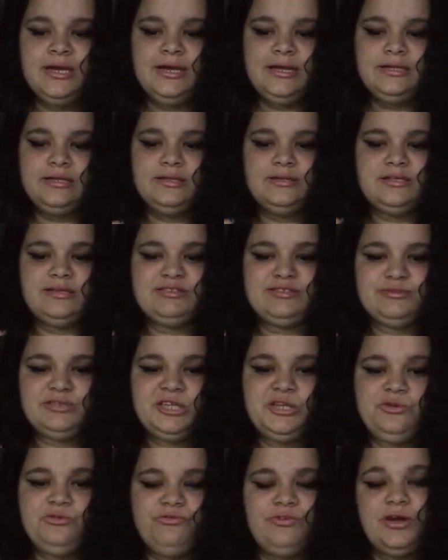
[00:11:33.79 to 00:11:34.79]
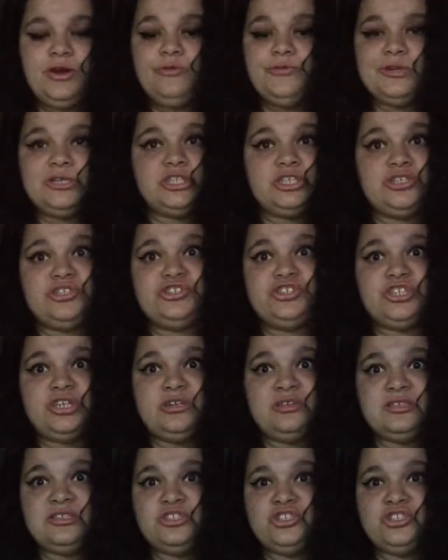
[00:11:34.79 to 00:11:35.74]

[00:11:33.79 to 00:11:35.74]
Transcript: And then sometimes they do fight over each other's shells.